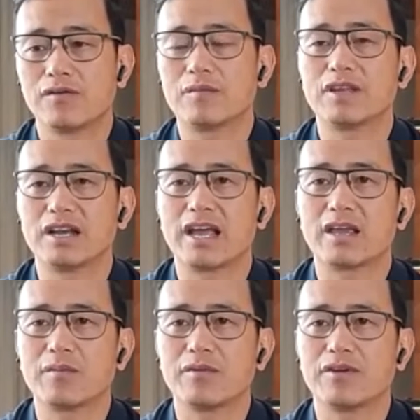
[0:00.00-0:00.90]
from the
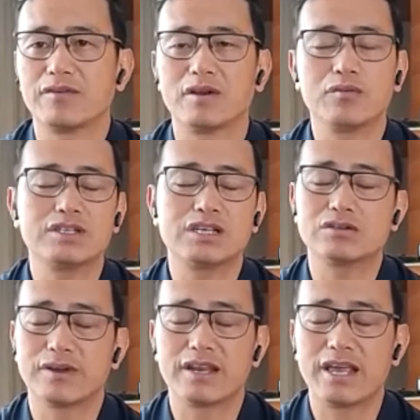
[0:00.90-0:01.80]
attacking midfield, which I
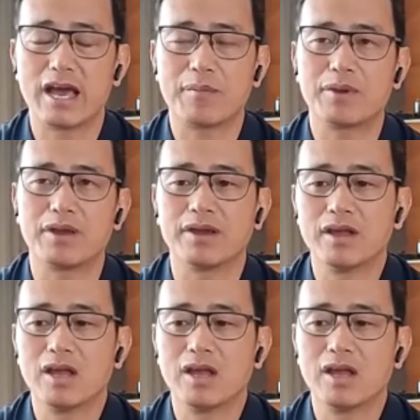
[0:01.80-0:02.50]
was very happy.